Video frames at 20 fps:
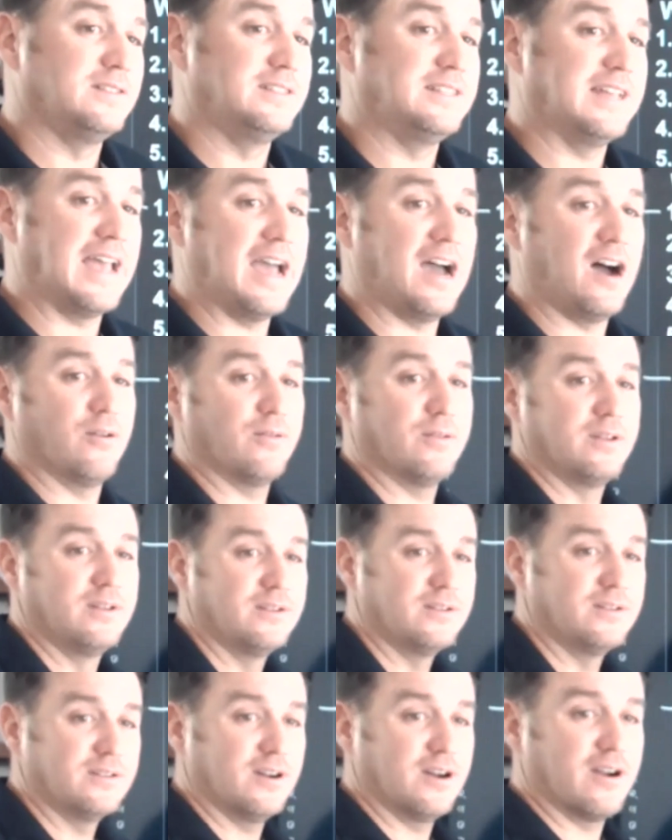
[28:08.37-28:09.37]
Down.
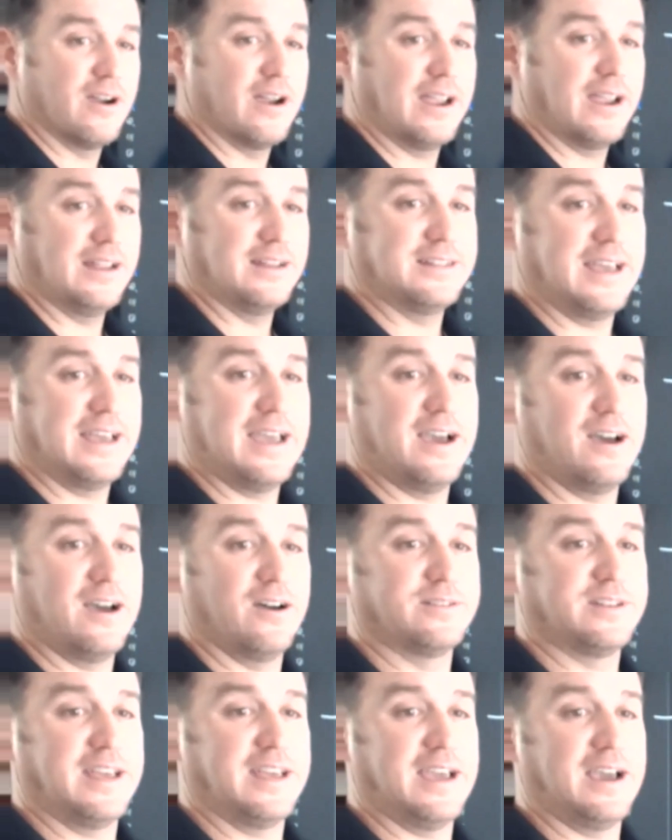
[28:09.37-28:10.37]
All right,
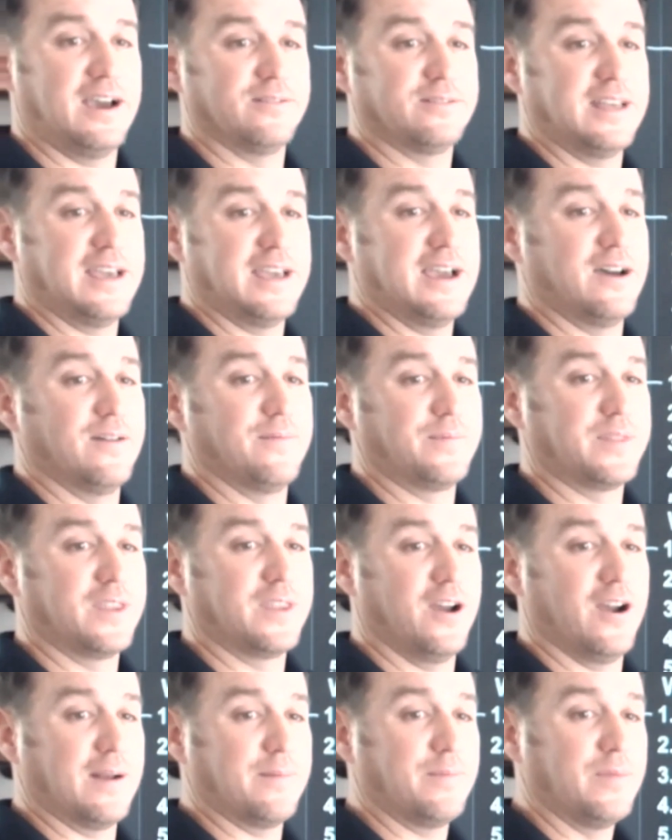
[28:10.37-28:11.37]
down, down, down.
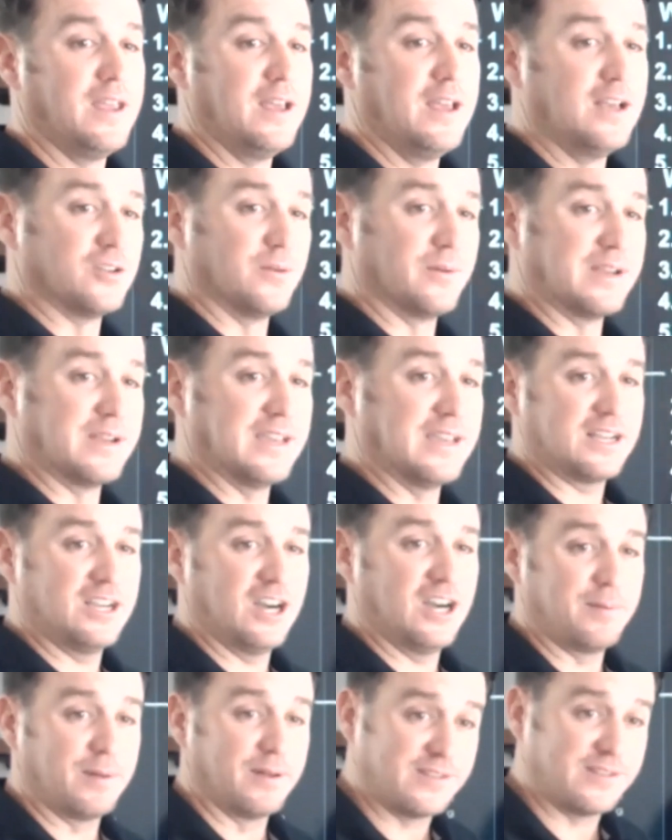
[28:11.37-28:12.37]
All right, so we get a
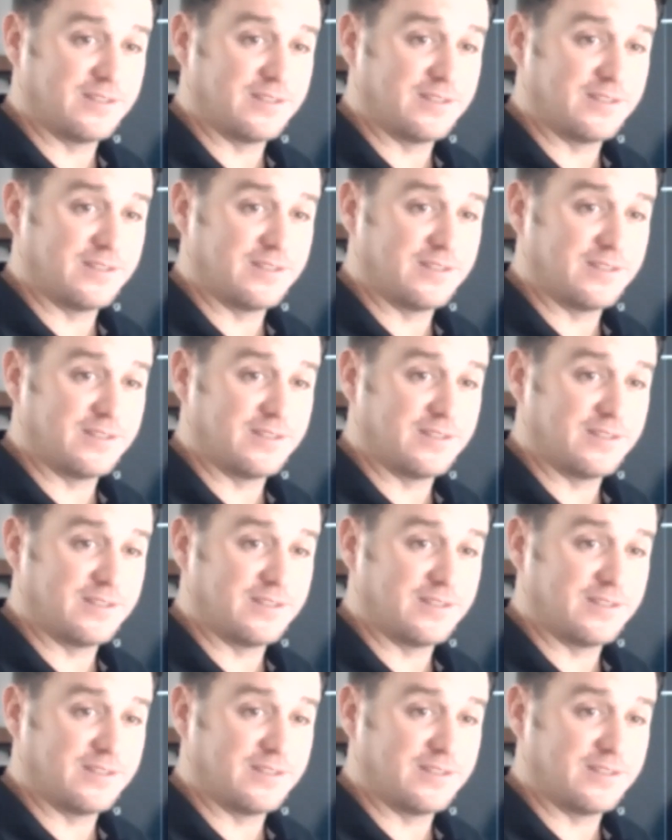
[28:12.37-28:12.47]
couple